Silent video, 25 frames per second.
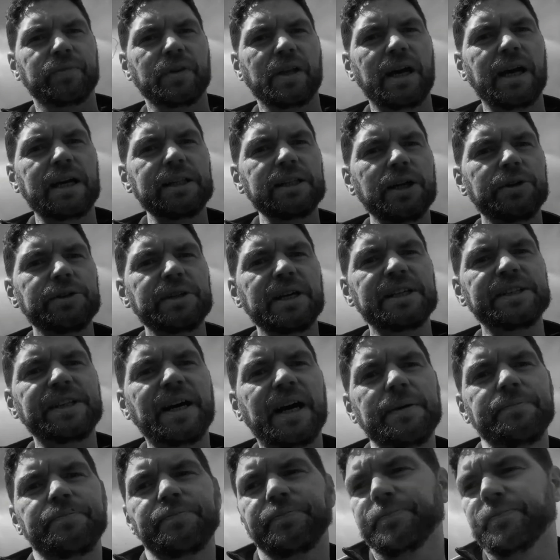Hello Year
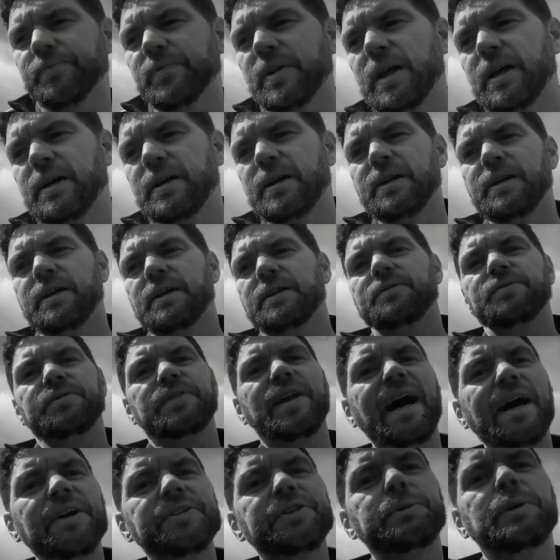9.
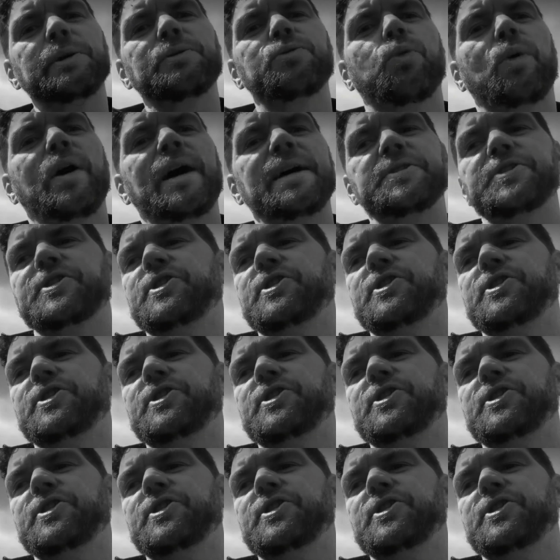Now that we've read